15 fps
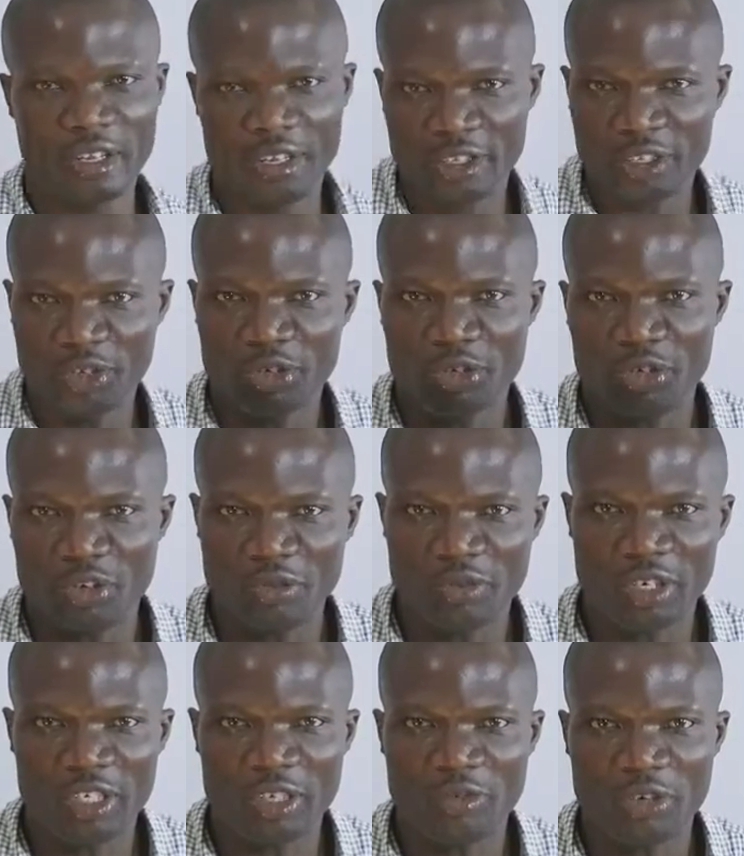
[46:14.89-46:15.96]
That's how to
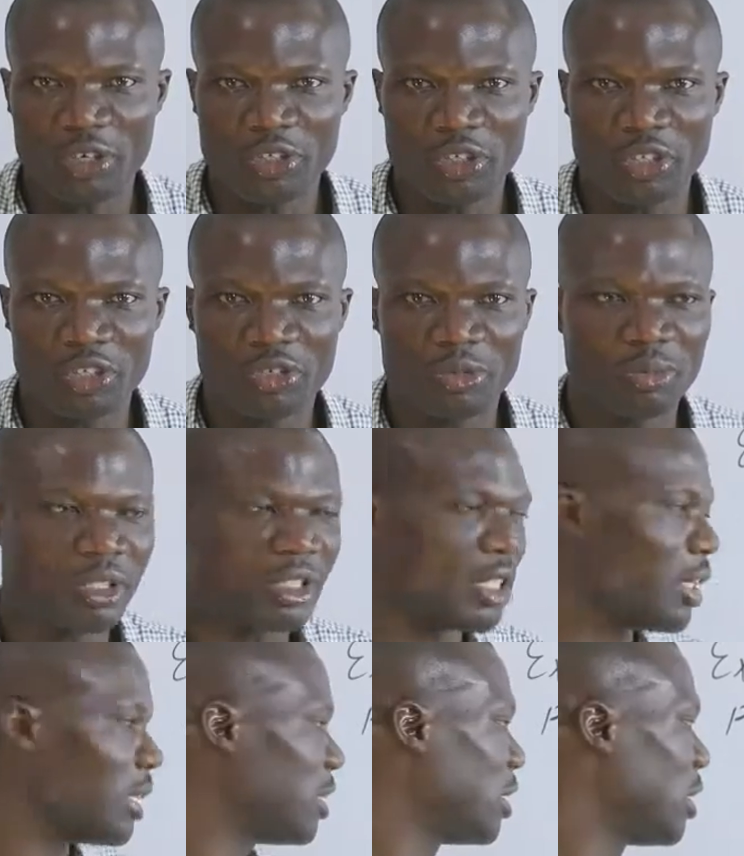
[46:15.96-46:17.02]
convert a fraction into
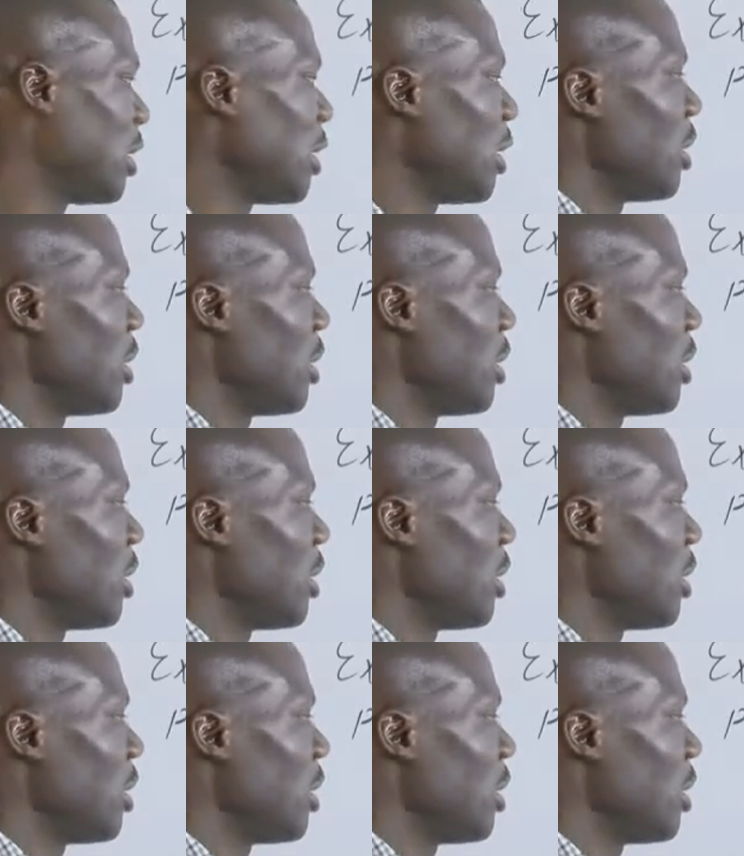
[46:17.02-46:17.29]
percentage.